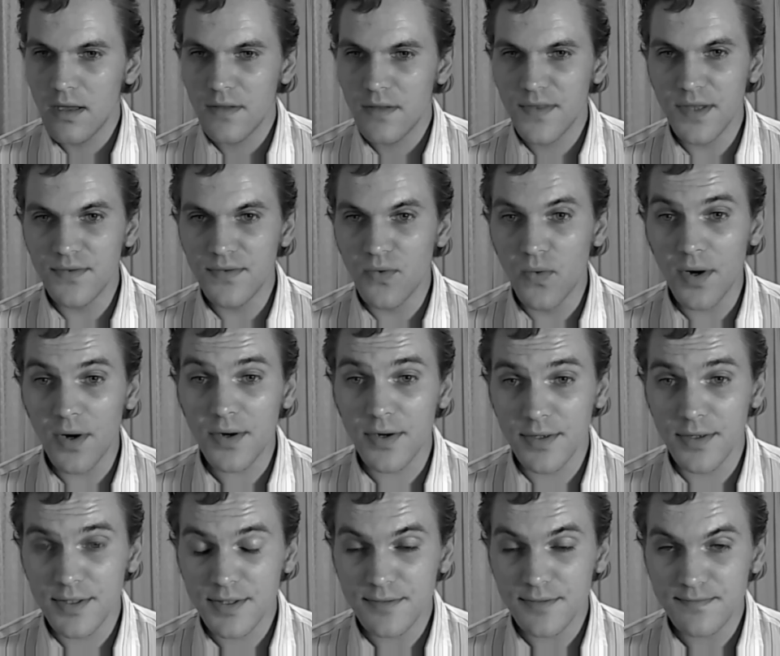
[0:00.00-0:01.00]
then the
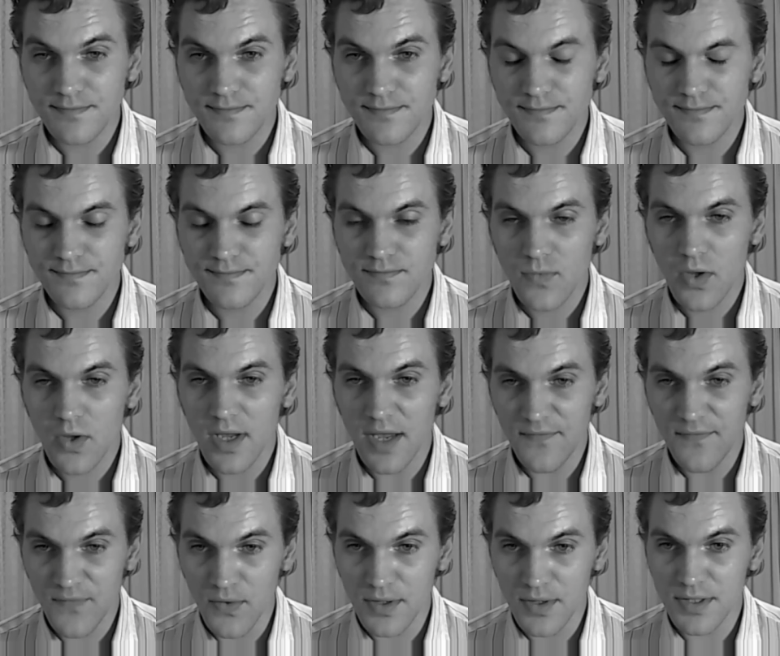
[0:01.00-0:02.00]
workers at
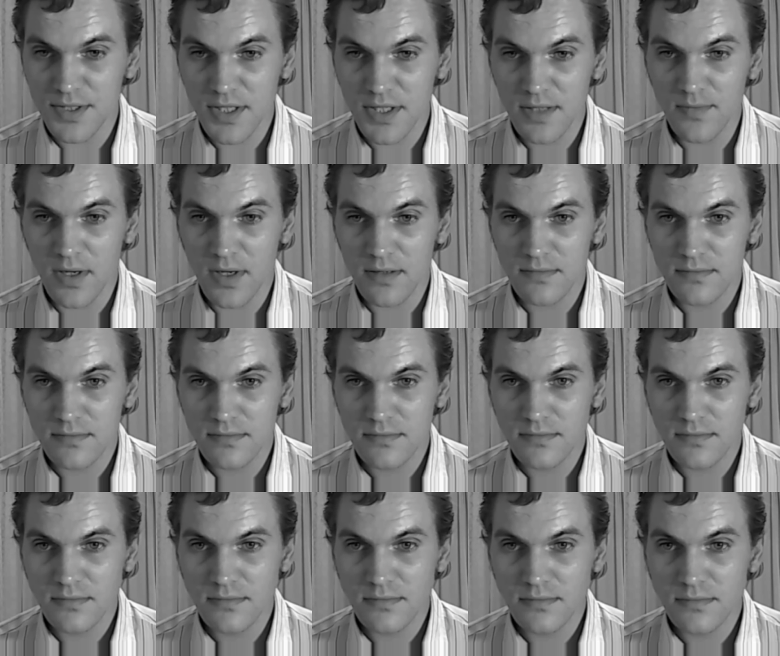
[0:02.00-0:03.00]
Fukushima
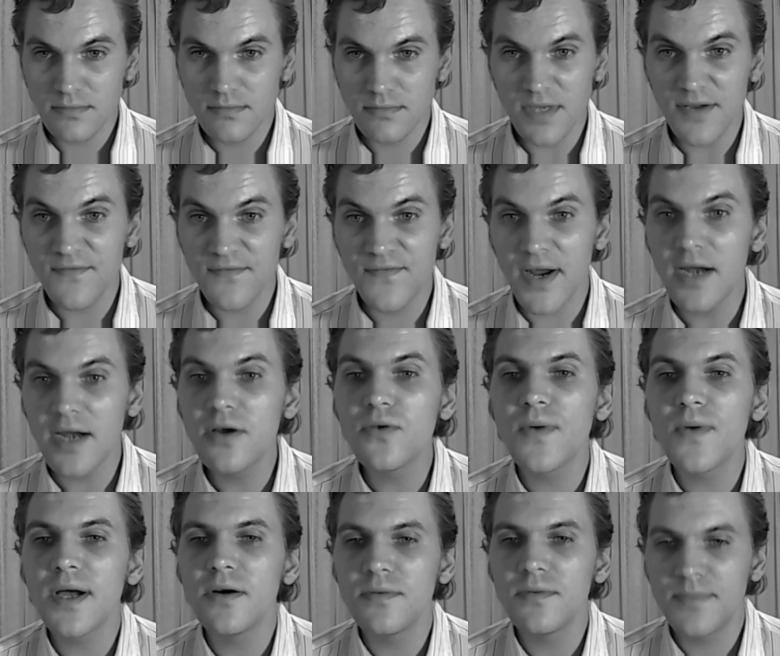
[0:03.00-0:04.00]
may very
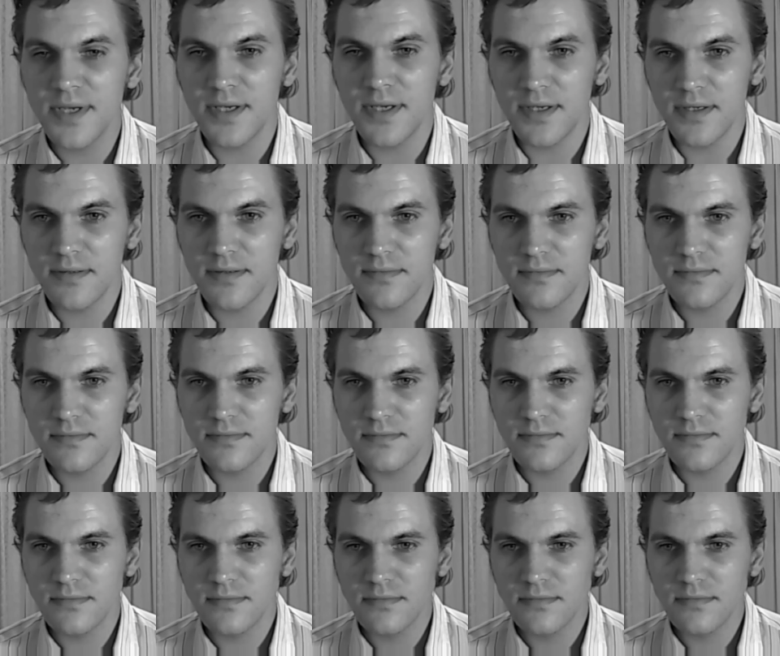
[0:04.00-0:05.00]
well be
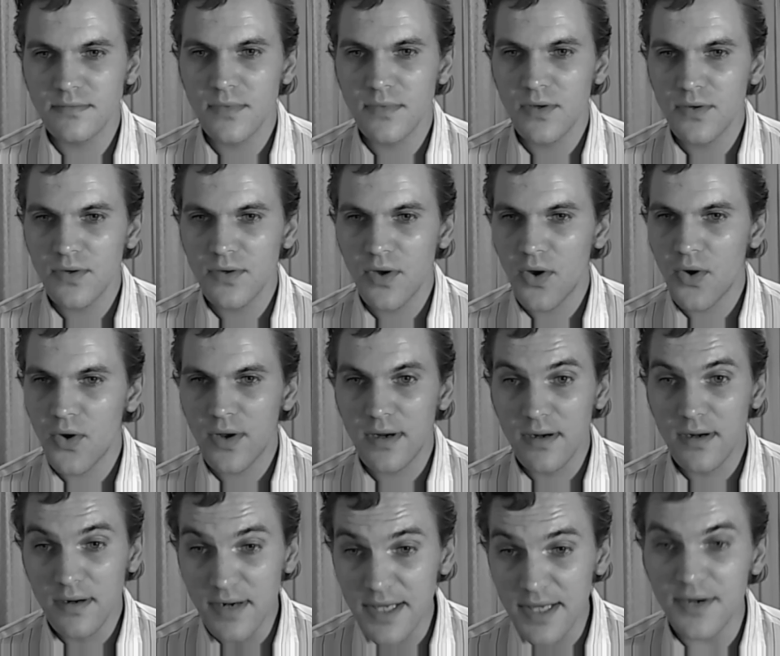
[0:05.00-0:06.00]

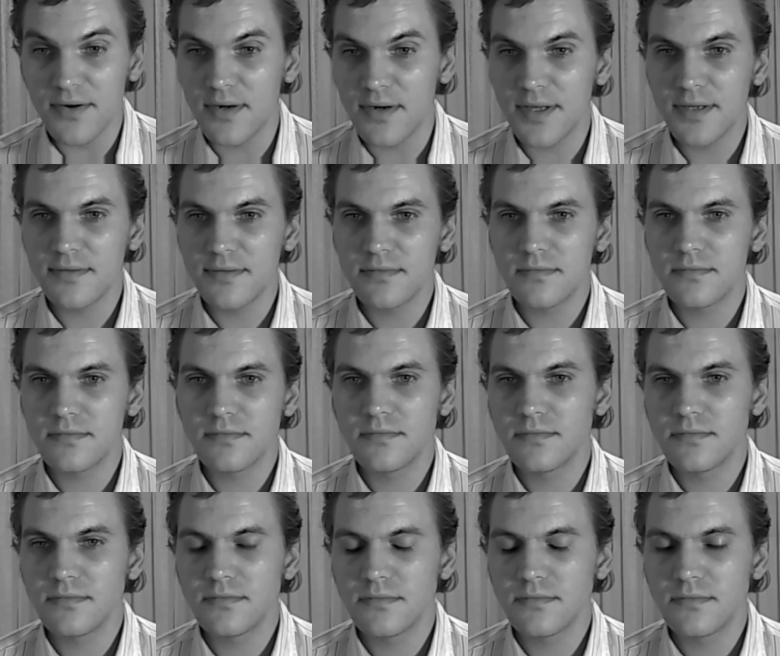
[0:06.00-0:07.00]
literally
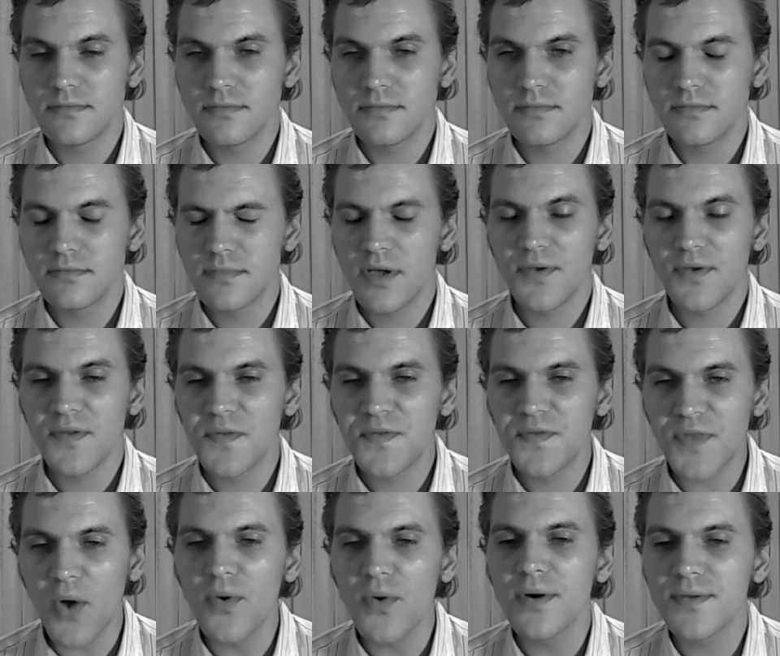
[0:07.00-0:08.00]

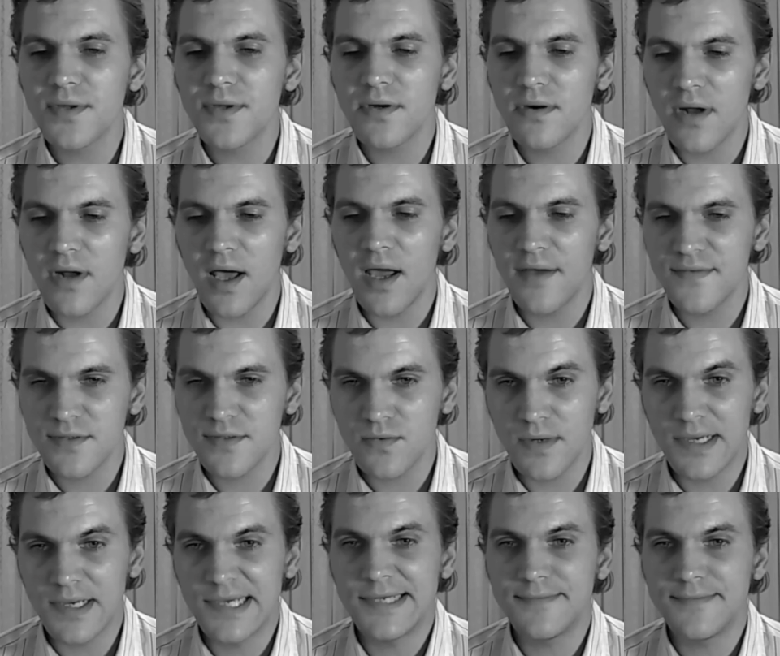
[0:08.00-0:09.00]
throwing their lives
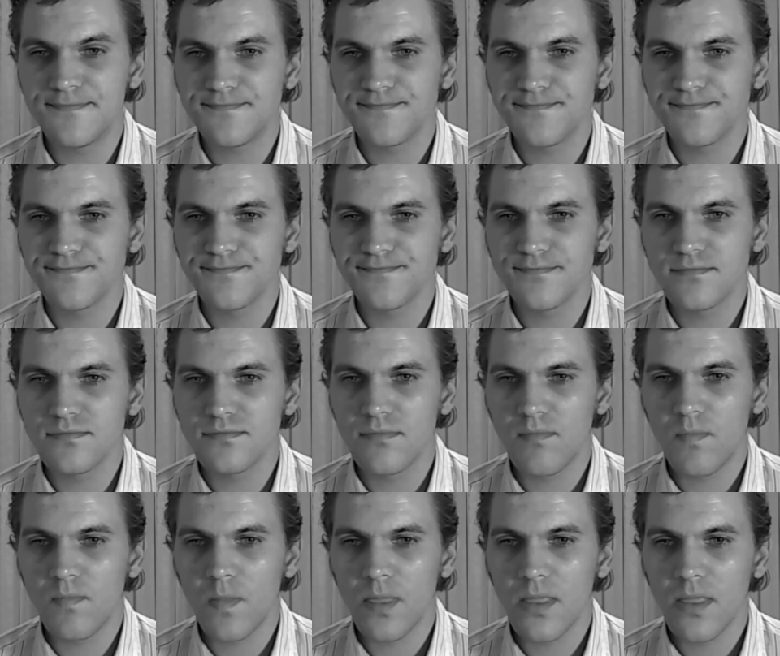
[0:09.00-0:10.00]
away
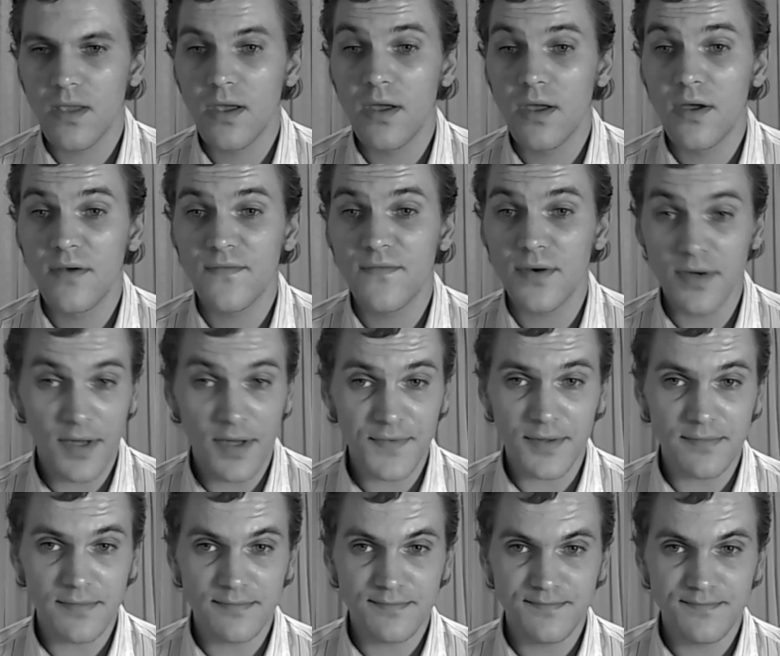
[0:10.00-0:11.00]
for nothing.